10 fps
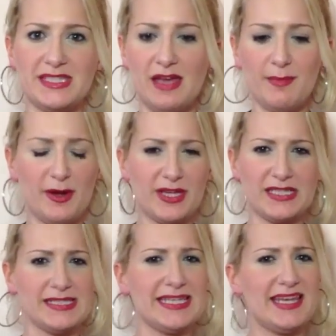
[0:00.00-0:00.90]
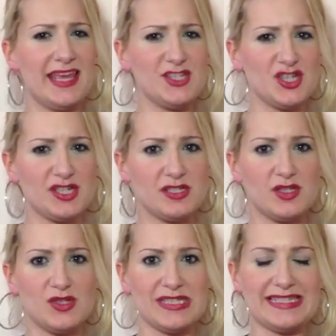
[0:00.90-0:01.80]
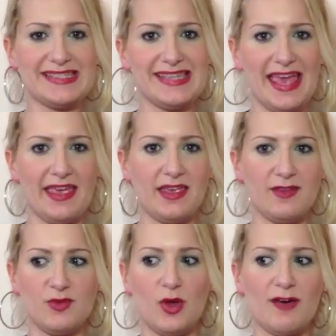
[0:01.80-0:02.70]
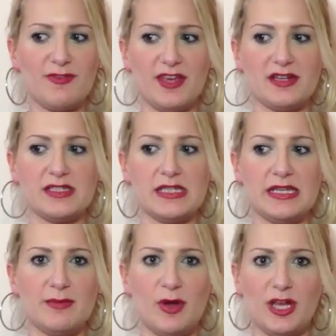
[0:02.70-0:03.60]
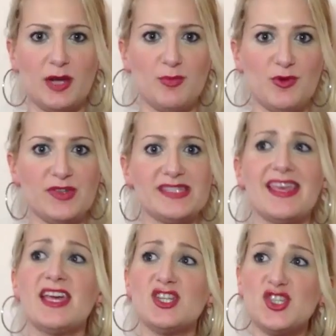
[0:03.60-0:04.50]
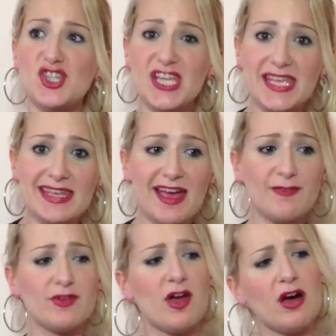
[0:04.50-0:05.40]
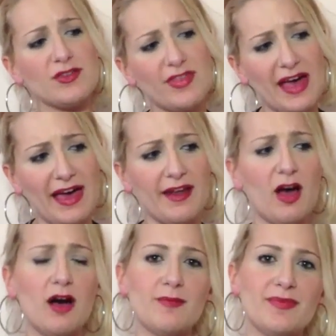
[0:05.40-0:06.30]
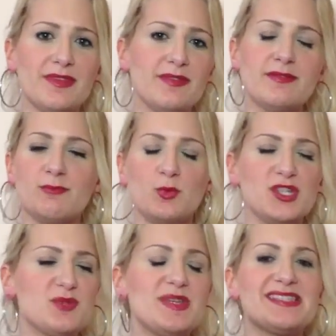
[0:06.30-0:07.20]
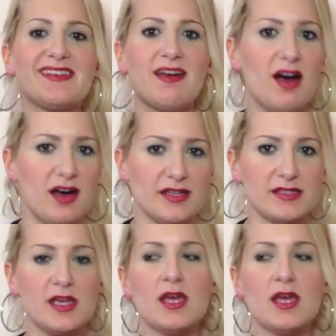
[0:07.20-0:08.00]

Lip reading: American teenagers usually say, if you have heard in American movies, gee, I forgot that, which means God.